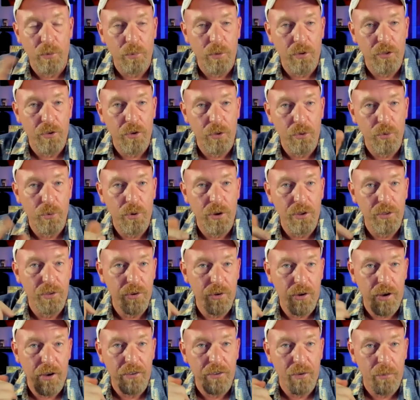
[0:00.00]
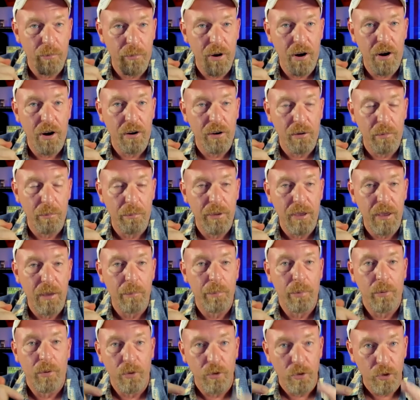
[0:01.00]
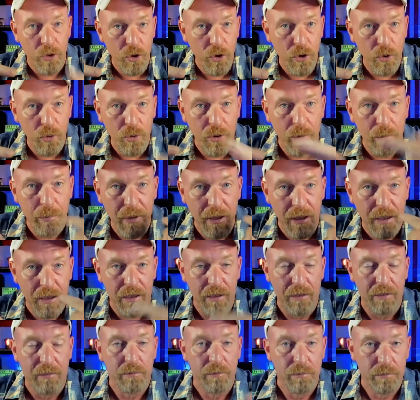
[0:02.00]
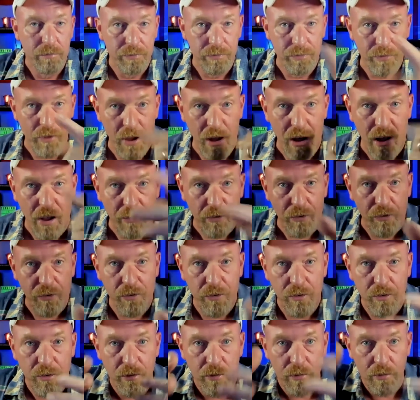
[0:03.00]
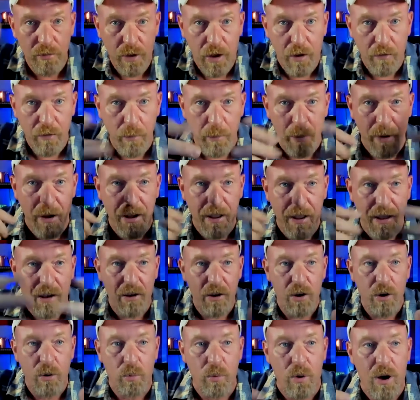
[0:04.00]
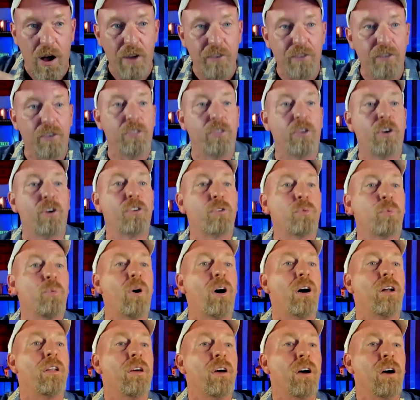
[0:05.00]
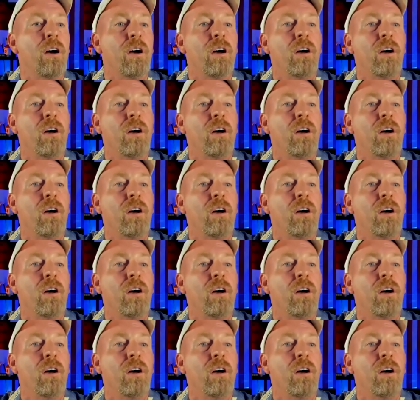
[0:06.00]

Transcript: and what they're doing to us American people, you and me, us, everybody out here watching. There's what?